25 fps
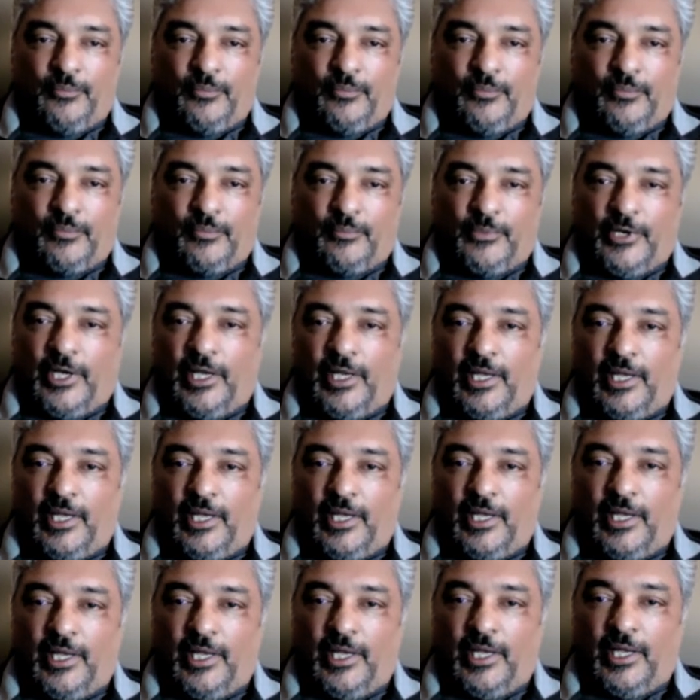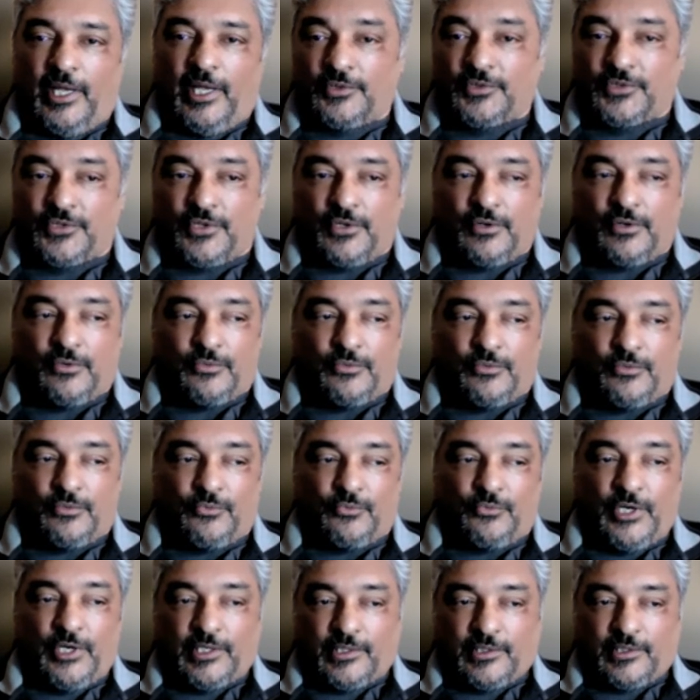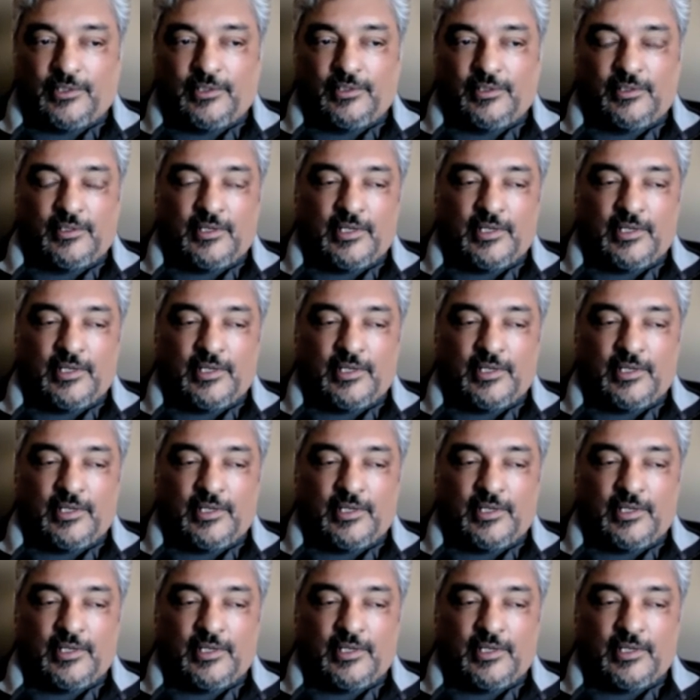But, you know, I've also written